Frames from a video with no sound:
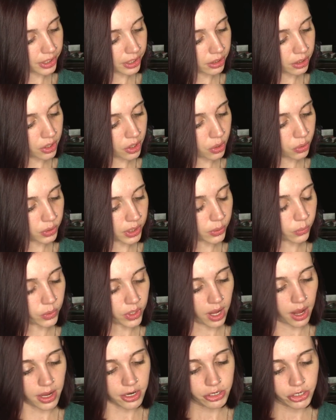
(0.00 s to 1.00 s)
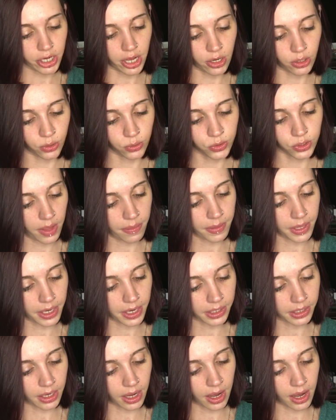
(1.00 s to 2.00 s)
and Glow Liquid Eyeshadows. And then
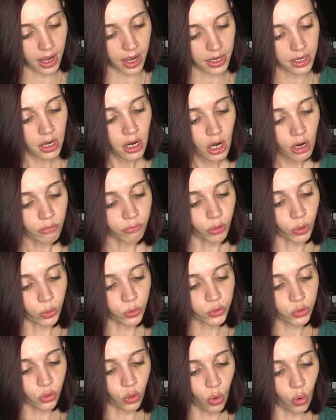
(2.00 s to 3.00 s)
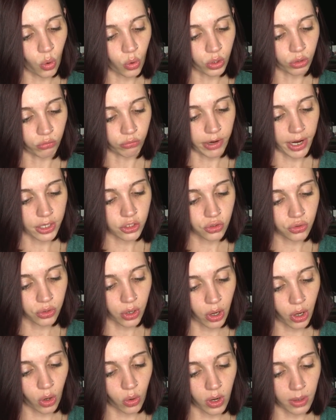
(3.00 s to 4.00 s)
I got Rose Gold
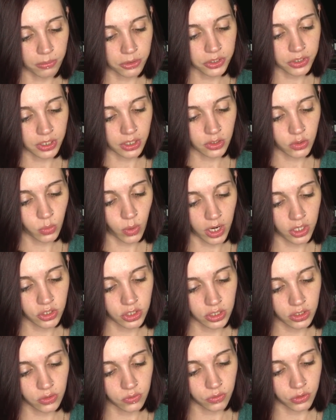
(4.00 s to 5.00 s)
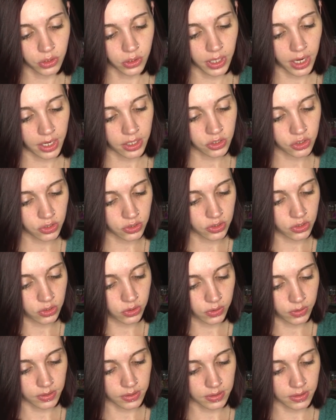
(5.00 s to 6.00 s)
Retro. I'm just going to swatch these for you guys just so you
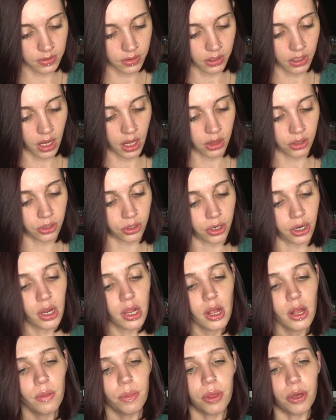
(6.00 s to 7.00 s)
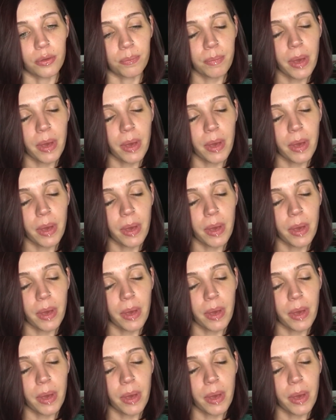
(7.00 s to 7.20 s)
can see the color. The